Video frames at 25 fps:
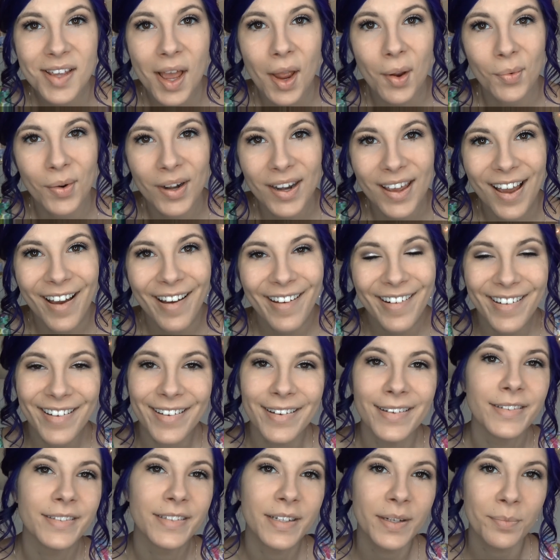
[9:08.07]
I went ahead
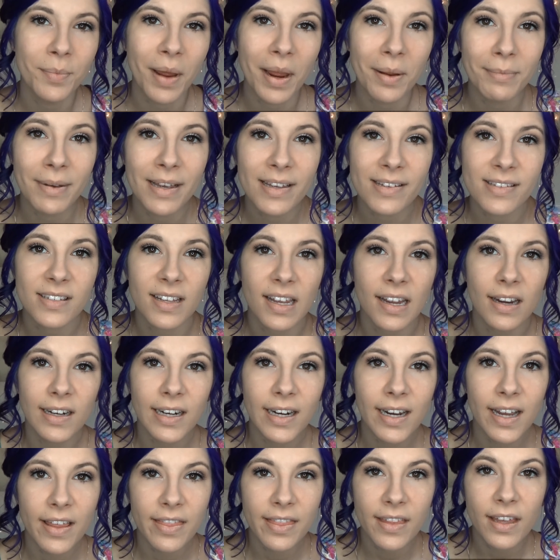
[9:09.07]
and did my
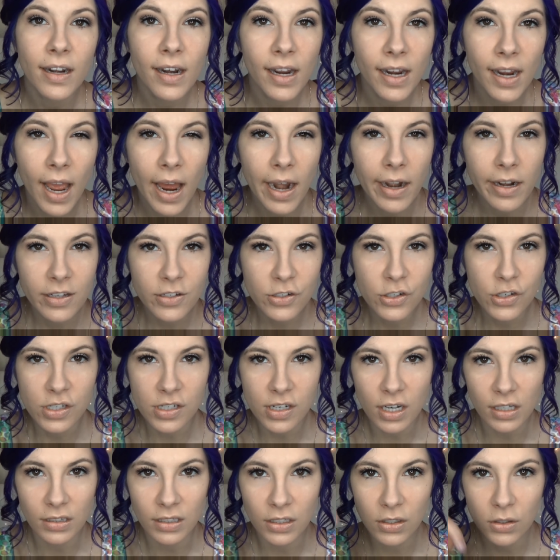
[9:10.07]
mascara, and then I added just
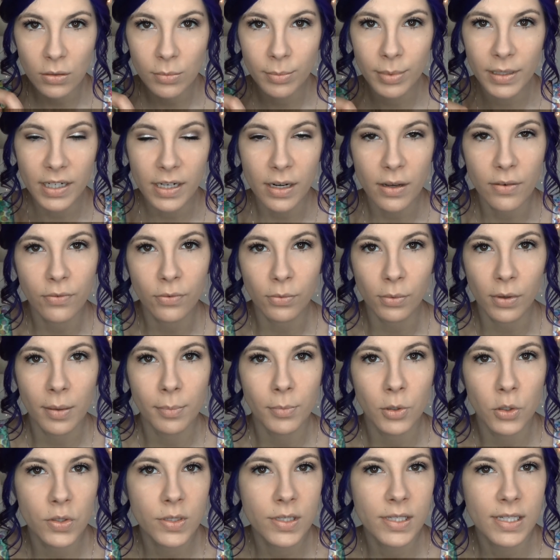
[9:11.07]
a little bit of
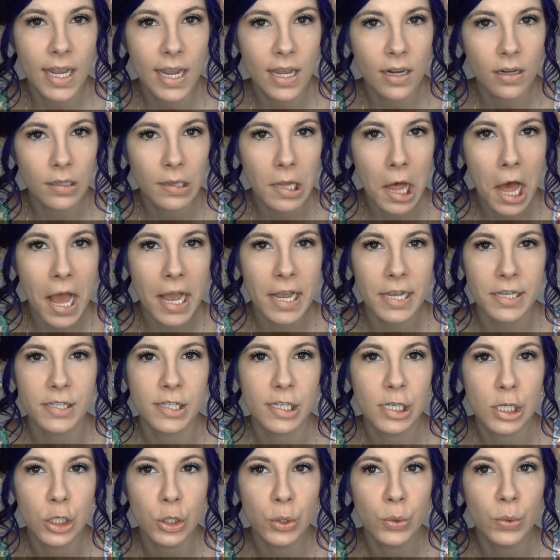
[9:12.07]
Rimmel Scandalized
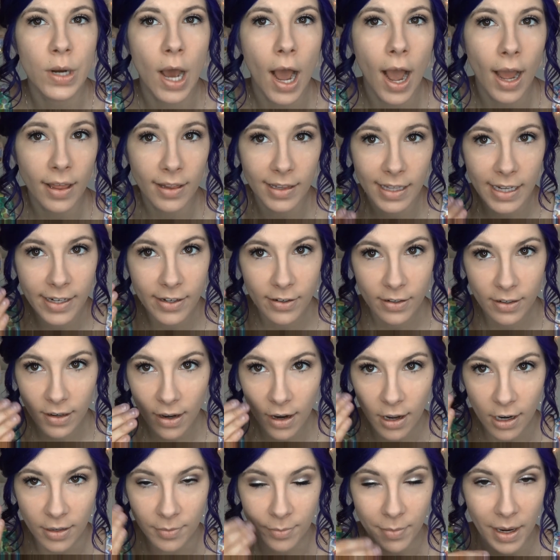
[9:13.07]
Nude Eyeliner
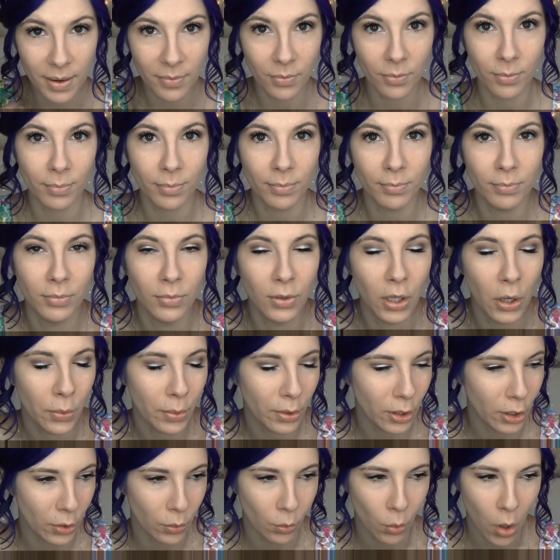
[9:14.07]
on my
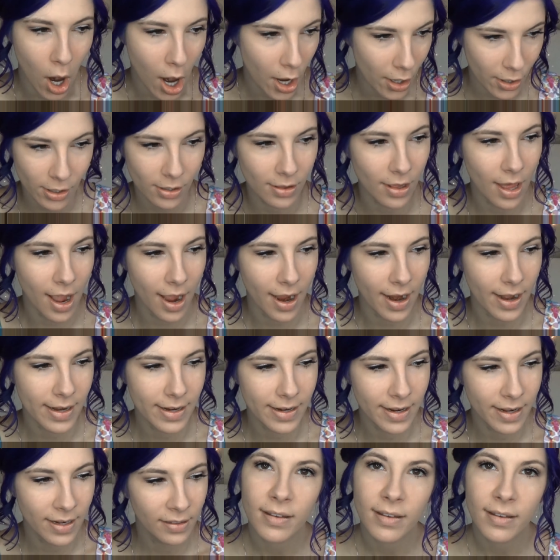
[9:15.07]
lower waterline.